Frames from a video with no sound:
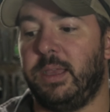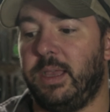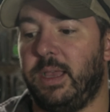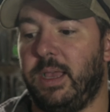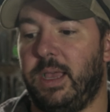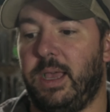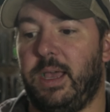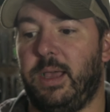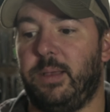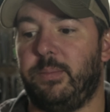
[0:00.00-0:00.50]

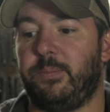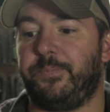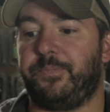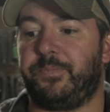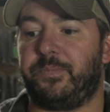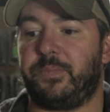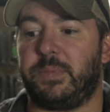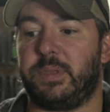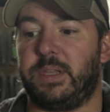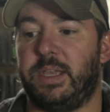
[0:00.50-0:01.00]
I
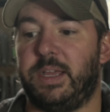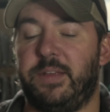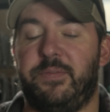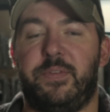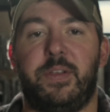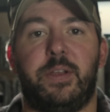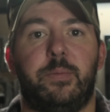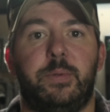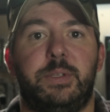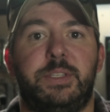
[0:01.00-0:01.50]

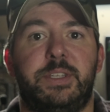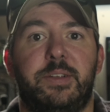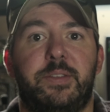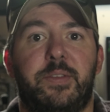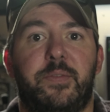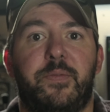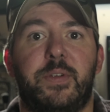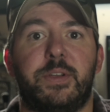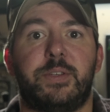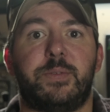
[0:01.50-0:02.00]
figured we'd start
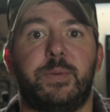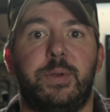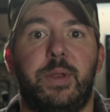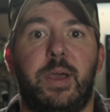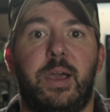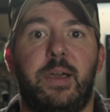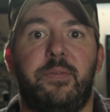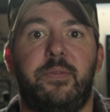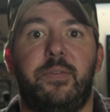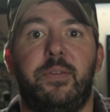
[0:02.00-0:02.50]
the first one
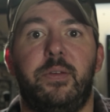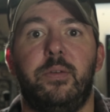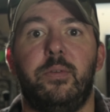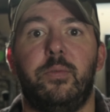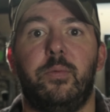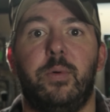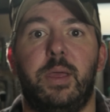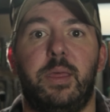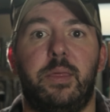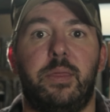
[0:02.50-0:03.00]
off
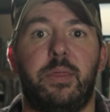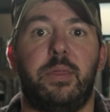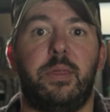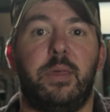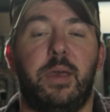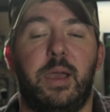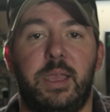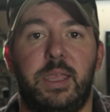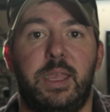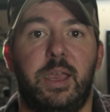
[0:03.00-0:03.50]
with
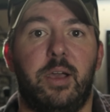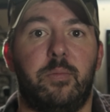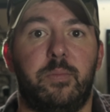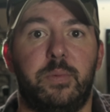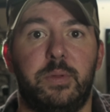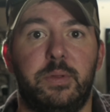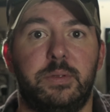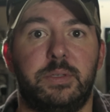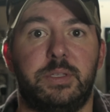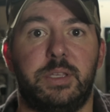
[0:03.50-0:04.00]
a yelp.
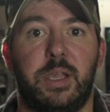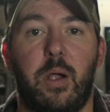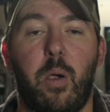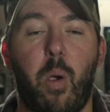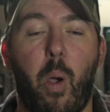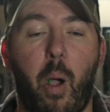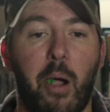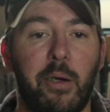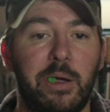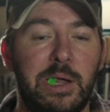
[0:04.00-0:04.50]

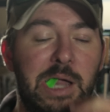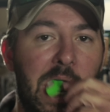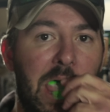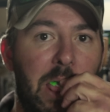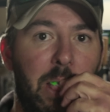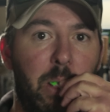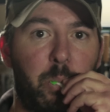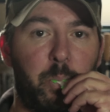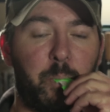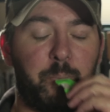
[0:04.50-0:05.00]
So
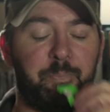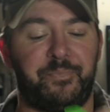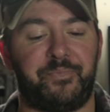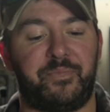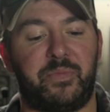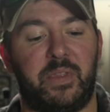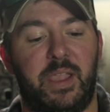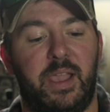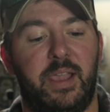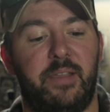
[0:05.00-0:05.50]

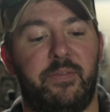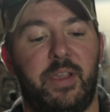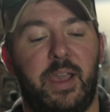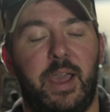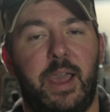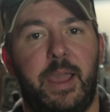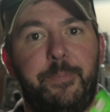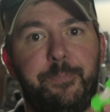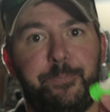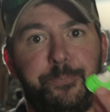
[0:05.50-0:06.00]
I've
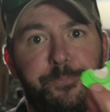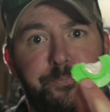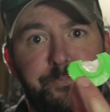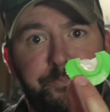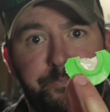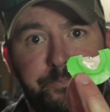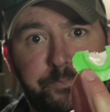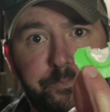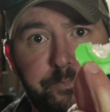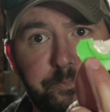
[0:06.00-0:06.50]
got
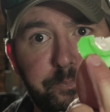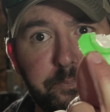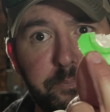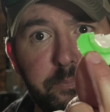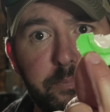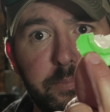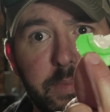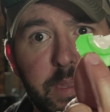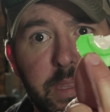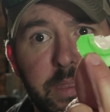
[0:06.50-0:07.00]

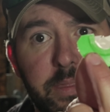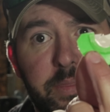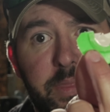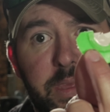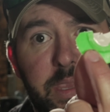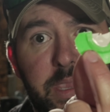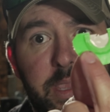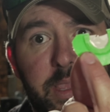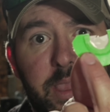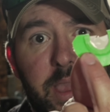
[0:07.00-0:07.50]

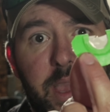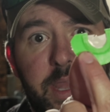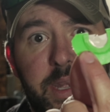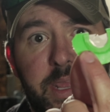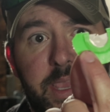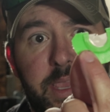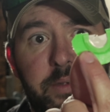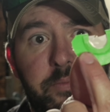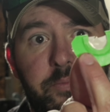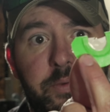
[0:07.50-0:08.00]
the hot
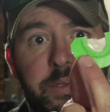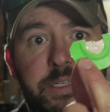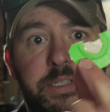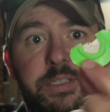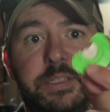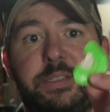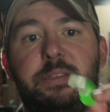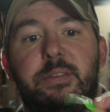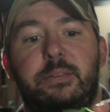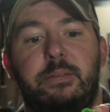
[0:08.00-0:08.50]
hen, which
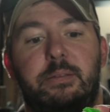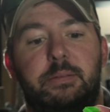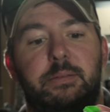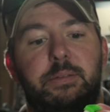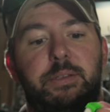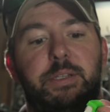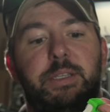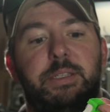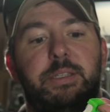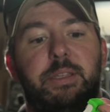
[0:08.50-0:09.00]
is
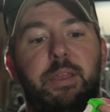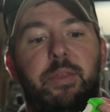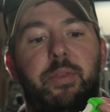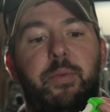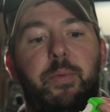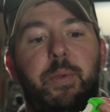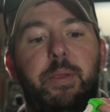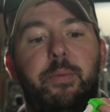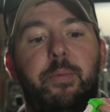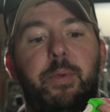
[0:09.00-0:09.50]
just a
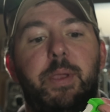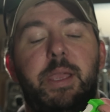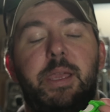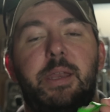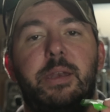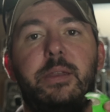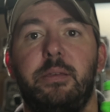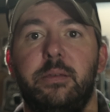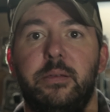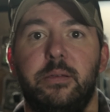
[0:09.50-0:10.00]

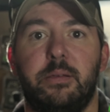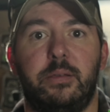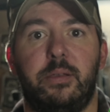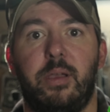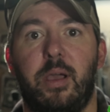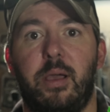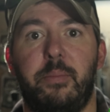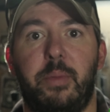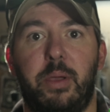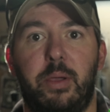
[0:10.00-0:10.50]
3-reed
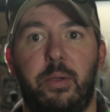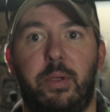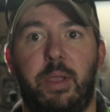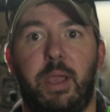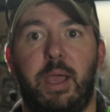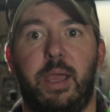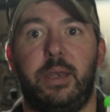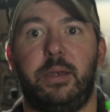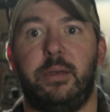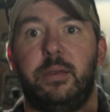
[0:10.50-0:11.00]
combo
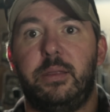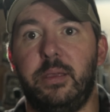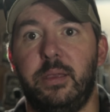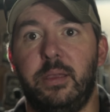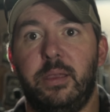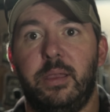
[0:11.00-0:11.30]
cut,